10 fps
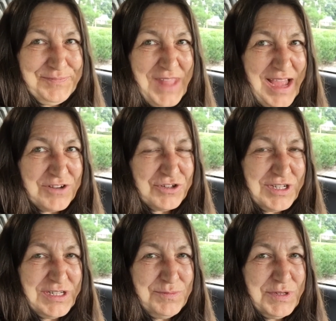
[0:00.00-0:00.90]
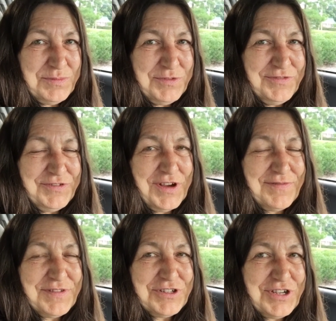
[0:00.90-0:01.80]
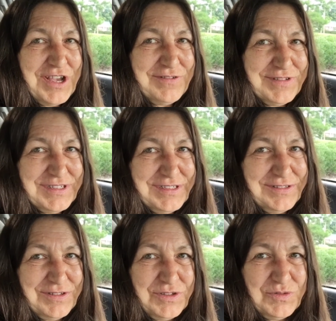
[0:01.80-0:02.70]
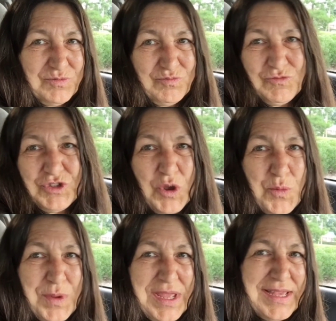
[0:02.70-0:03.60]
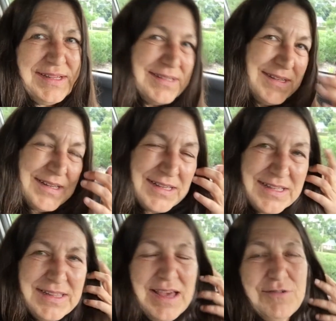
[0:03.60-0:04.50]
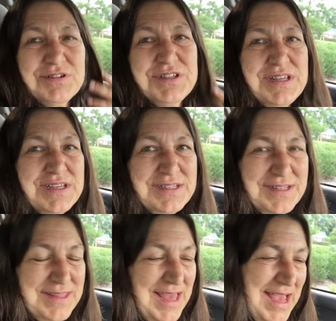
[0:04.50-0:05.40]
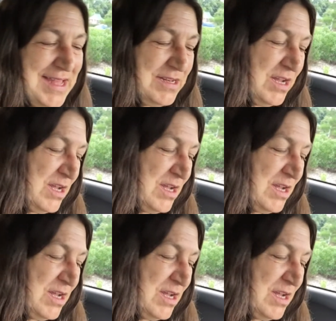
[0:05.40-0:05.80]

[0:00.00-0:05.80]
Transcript: actually had been moved off the shelves, and so be it. That was the end of that.